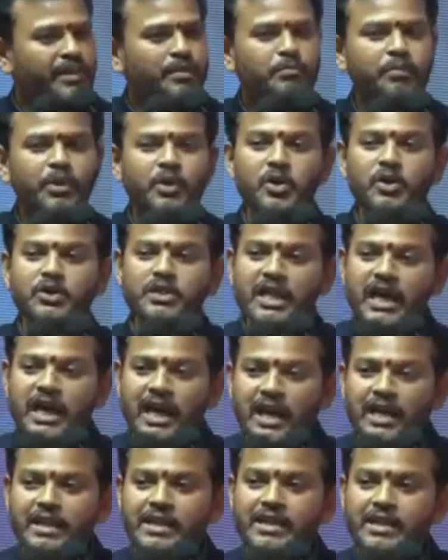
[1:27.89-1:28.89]
Because
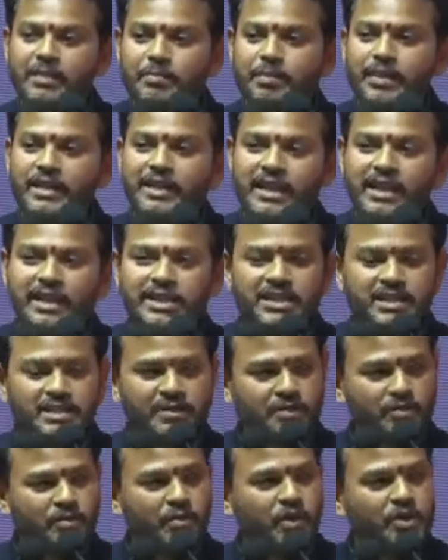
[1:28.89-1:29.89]
Andhra Pradesh
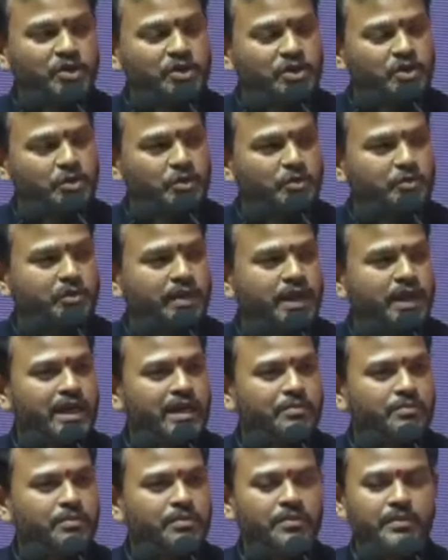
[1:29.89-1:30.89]
wants to
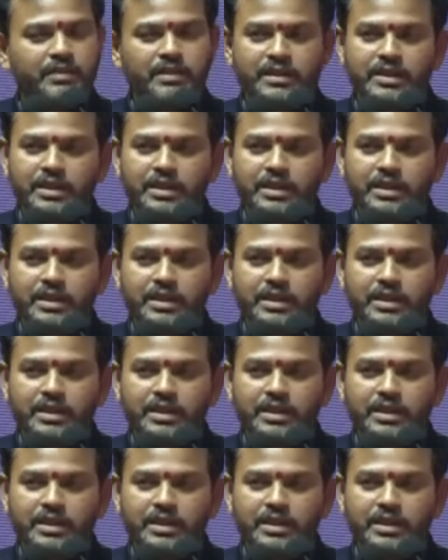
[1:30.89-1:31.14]
become